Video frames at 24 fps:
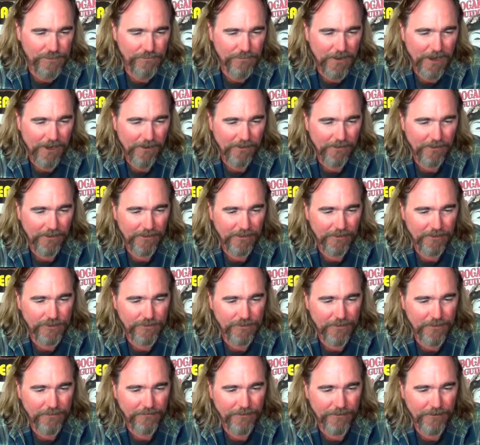parallel
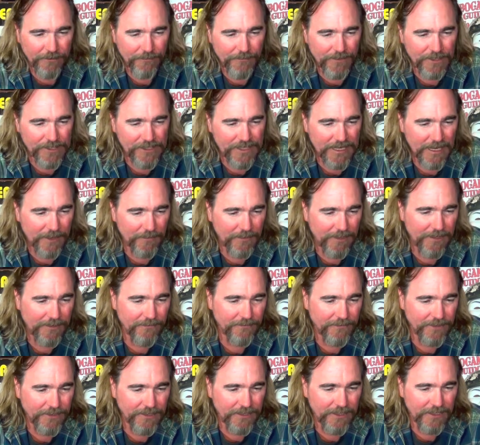to our very best Cabernet
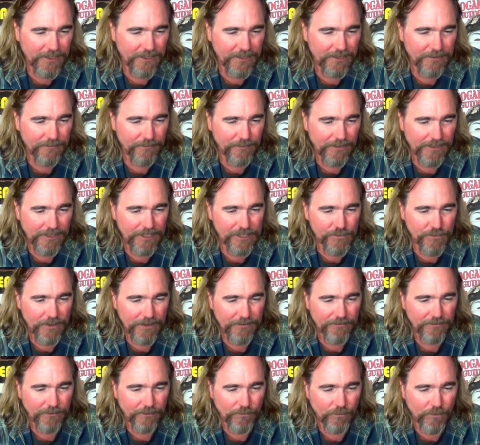vineyard, metres away
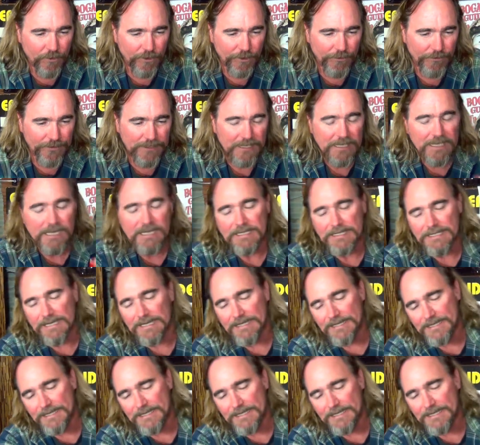from the winery. Yada